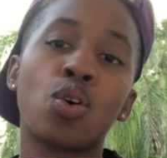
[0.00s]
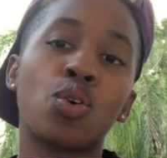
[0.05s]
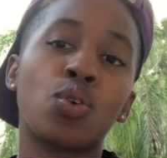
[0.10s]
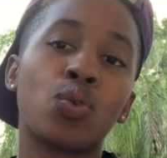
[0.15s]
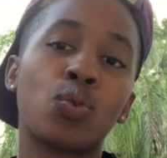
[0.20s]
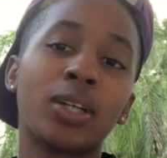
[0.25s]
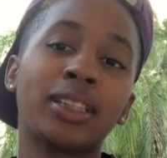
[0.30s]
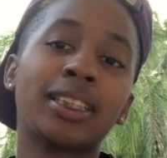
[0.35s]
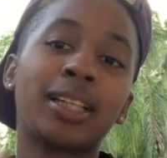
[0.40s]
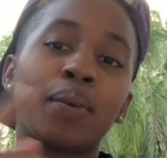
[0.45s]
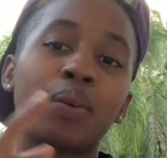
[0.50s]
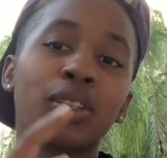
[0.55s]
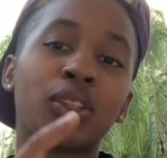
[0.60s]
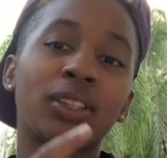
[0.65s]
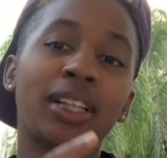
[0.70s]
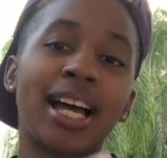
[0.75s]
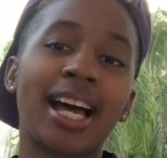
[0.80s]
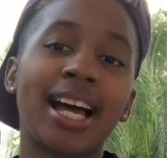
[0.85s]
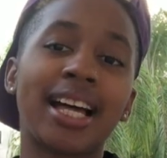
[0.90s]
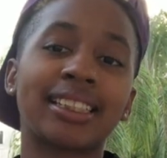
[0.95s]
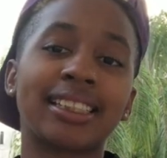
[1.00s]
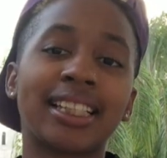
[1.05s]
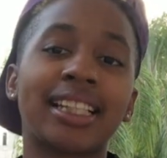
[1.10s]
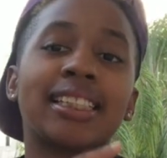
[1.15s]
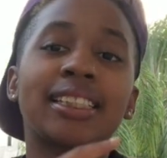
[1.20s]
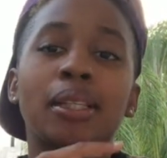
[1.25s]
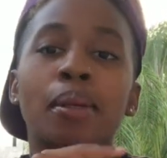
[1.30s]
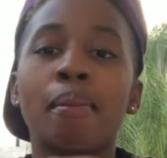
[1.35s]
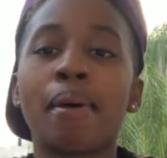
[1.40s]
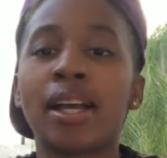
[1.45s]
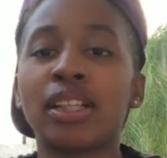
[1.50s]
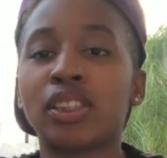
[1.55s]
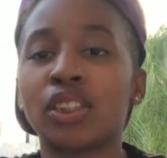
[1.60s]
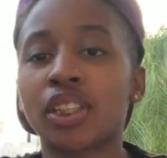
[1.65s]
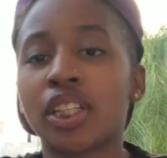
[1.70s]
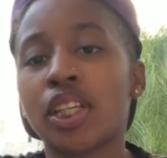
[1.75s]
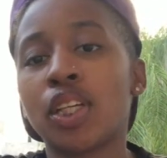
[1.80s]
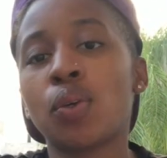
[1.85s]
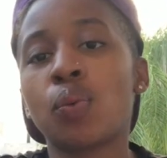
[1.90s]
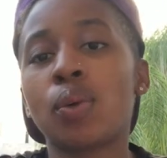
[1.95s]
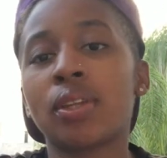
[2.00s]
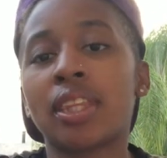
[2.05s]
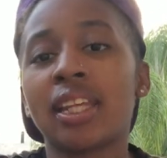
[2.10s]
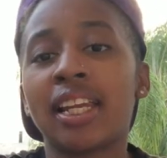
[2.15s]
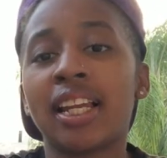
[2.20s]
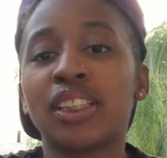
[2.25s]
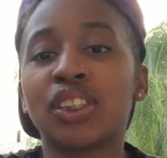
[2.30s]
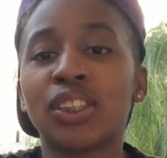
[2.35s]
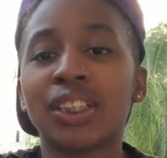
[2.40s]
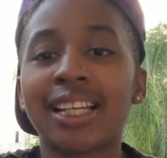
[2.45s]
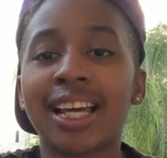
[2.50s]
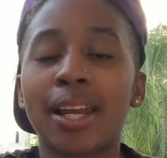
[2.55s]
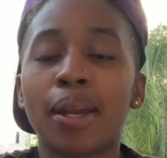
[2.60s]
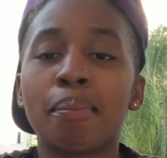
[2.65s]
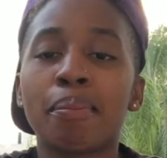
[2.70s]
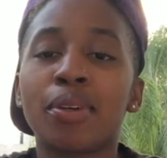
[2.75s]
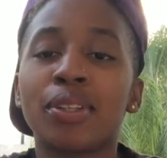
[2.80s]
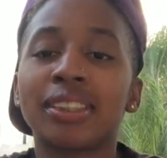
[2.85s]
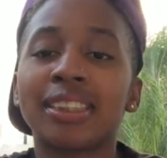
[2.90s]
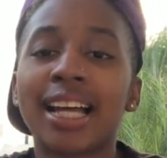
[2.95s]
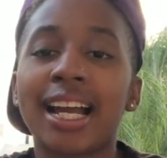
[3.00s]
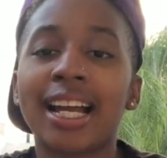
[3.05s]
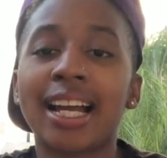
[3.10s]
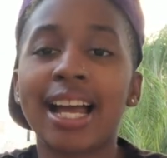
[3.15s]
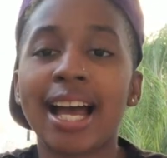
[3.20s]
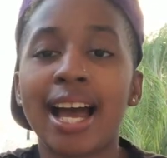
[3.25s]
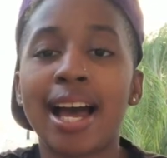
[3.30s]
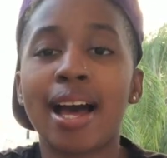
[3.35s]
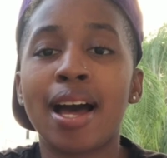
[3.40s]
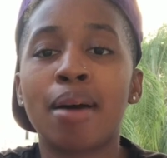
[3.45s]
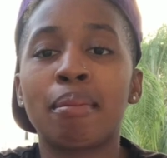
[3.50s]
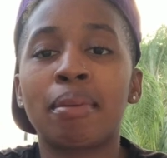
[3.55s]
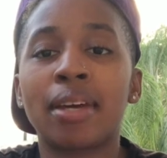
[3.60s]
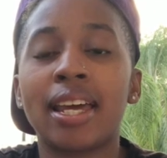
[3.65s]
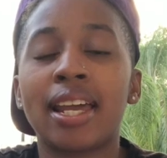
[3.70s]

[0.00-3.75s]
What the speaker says: What's up with you guys? It's the Master Key with electricdollarbills.com,